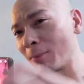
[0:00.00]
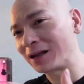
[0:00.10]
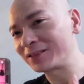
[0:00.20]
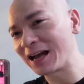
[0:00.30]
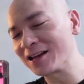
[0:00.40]

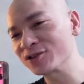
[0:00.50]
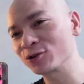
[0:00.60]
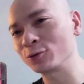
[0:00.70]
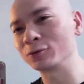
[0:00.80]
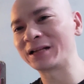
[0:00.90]
But thanks
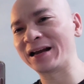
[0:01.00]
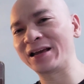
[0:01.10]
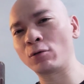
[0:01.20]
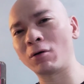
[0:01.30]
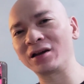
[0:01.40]
to
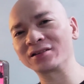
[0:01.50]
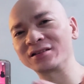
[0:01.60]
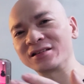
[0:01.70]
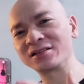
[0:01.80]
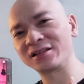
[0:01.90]

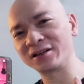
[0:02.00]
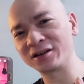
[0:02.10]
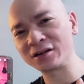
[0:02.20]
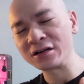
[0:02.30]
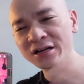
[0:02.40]
technicalities
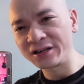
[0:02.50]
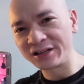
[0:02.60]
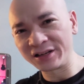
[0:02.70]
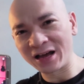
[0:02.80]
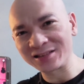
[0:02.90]
here,
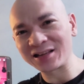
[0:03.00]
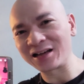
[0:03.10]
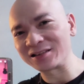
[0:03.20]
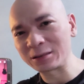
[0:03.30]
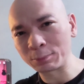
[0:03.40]
he has
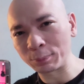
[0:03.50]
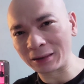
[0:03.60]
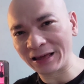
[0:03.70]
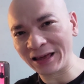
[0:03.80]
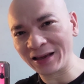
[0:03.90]

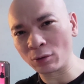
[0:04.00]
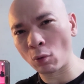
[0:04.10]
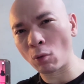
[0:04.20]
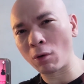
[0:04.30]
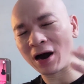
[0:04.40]

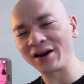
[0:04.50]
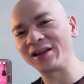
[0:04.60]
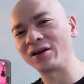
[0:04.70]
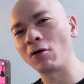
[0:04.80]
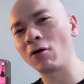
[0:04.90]
explained what
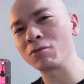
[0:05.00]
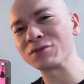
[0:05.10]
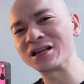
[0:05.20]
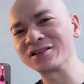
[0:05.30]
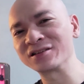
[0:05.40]
it all
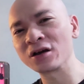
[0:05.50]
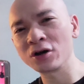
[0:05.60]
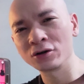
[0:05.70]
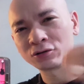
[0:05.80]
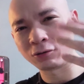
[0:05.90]
means.
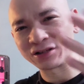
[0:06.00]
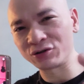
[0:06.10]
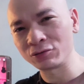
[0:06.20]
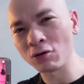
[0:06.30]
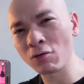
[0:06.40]
So as
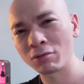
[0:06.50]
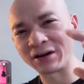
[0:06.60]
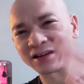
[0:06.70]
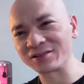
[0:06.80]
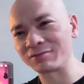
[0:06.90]
you know,
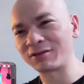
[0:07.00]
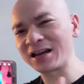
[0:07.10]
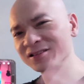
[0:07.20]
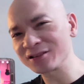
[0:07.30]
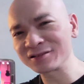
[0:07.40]
there's a
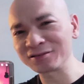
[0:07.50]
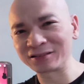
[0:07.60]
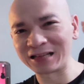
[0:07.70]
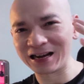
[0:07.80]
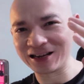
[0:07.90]
Ryzen,
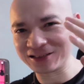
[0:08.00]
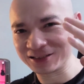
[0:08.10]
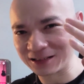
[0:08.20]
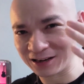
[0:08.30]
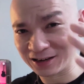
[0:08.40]

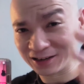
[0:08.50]
that's